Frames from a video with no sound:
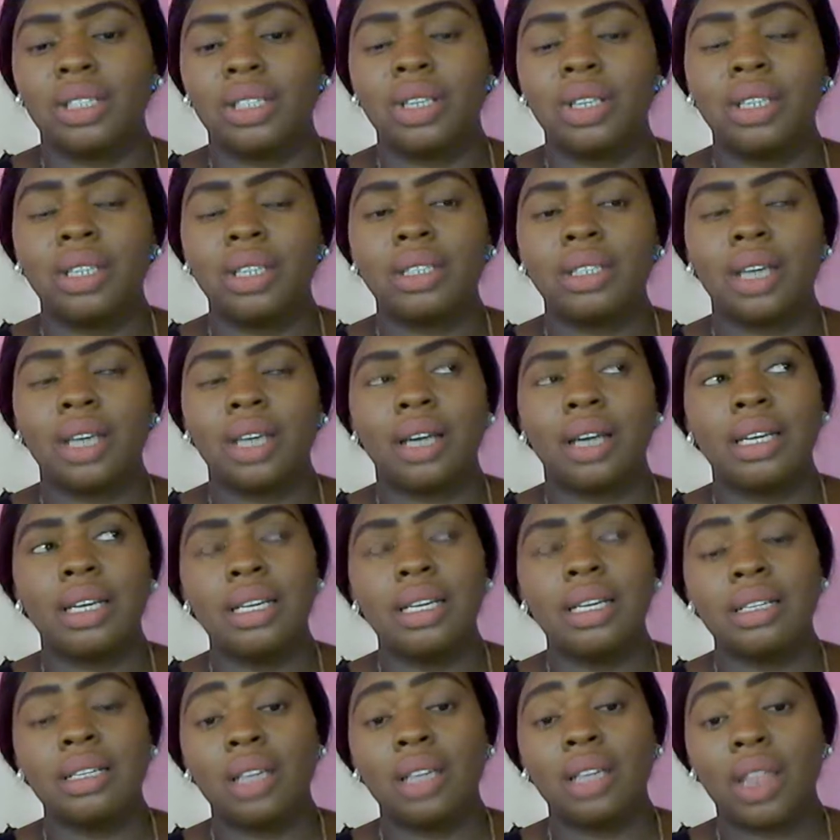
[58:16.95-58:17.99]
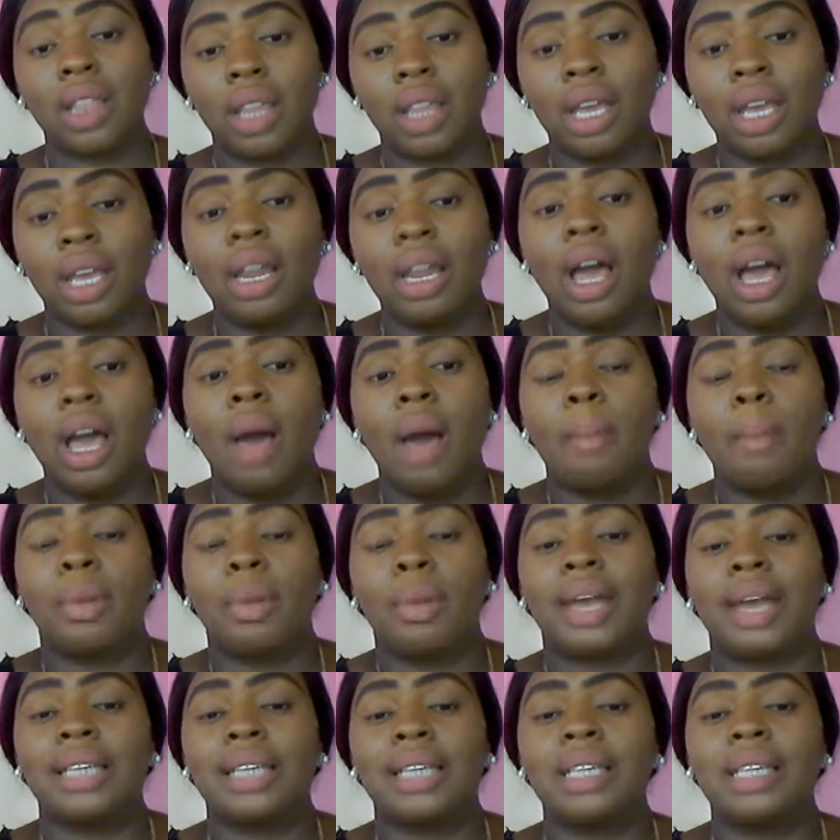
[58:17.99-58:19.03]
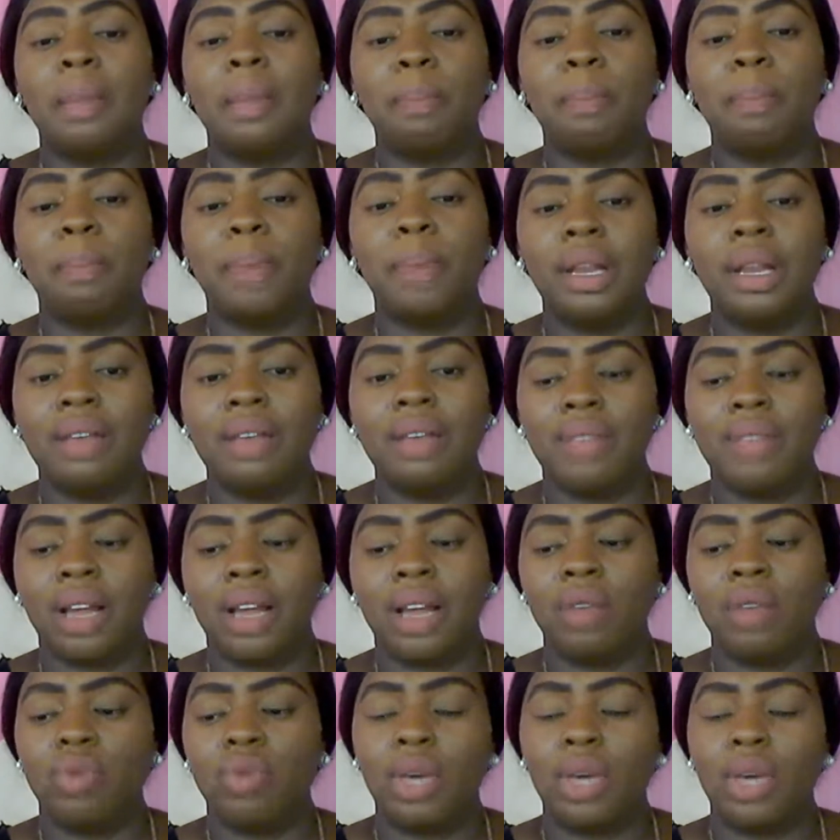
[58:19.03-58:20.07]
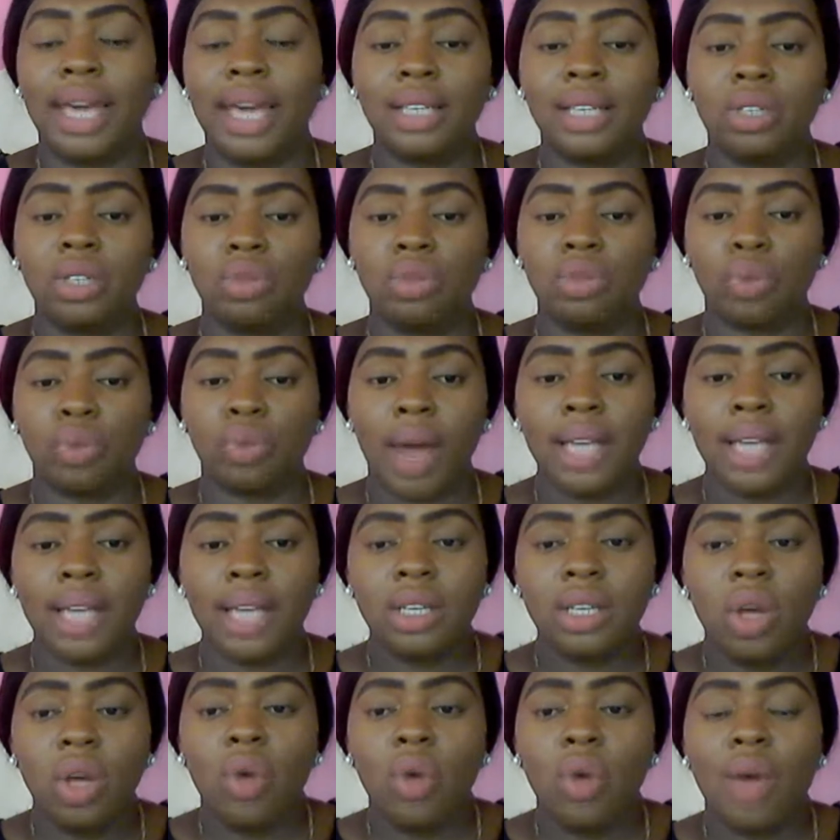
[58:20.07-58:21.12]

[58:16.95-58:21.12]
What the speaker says: It's not an easy thing, but I still believe that if we get it right,